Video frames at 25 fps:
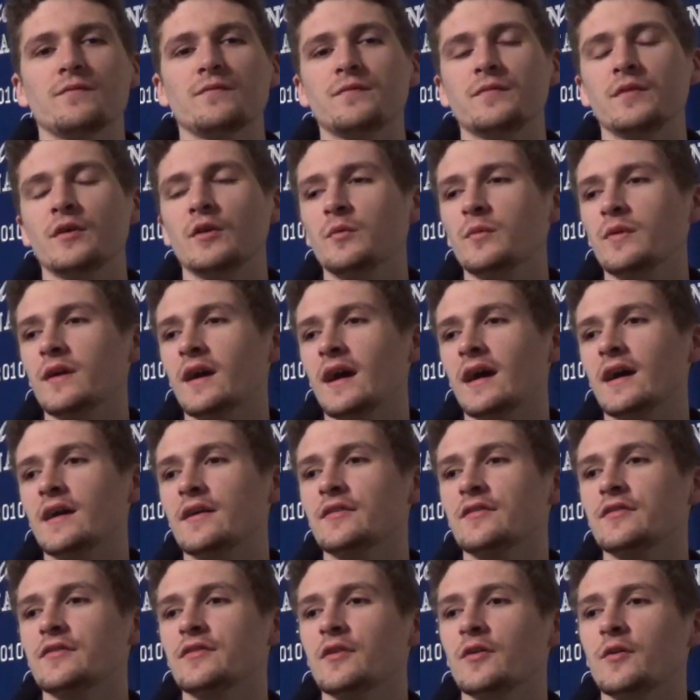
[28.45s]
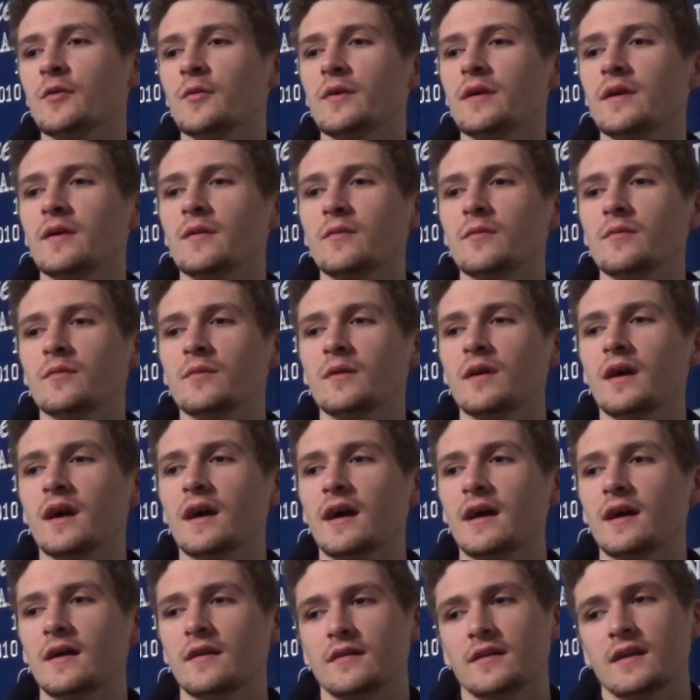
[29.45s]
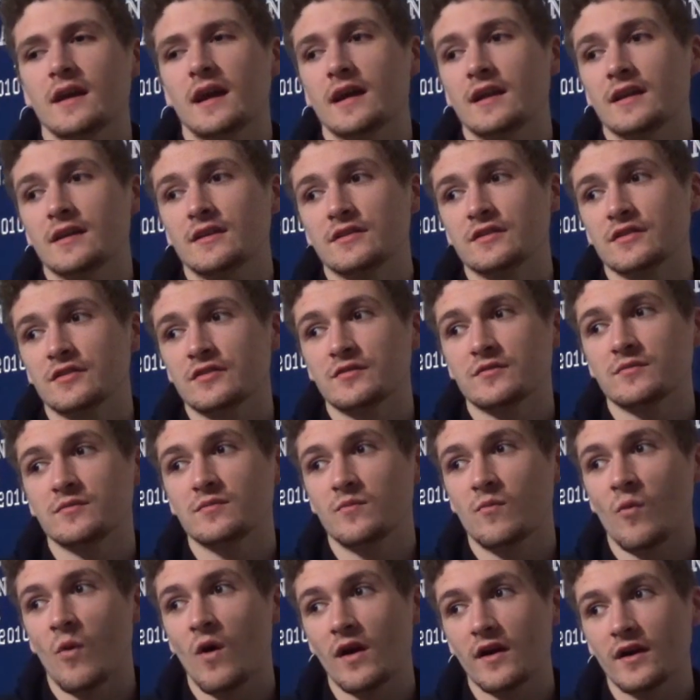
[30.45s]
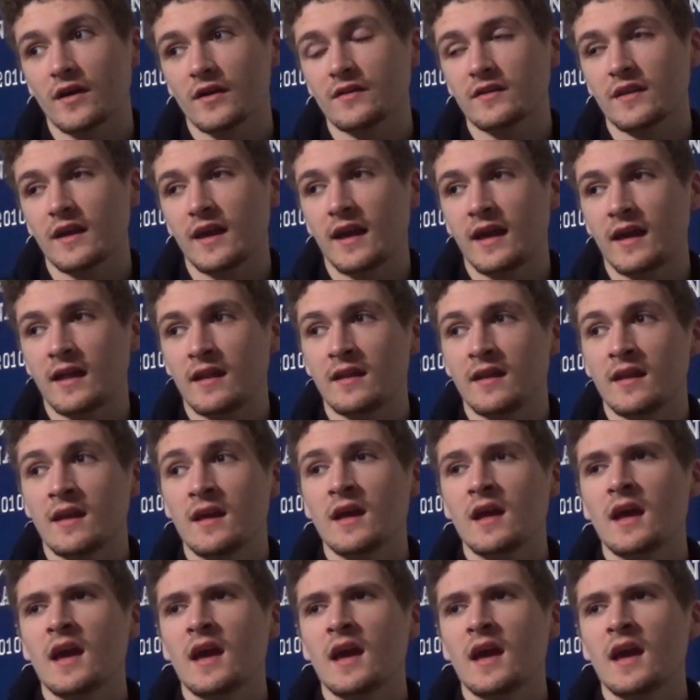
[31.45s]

film guys, so it kind of just worked, and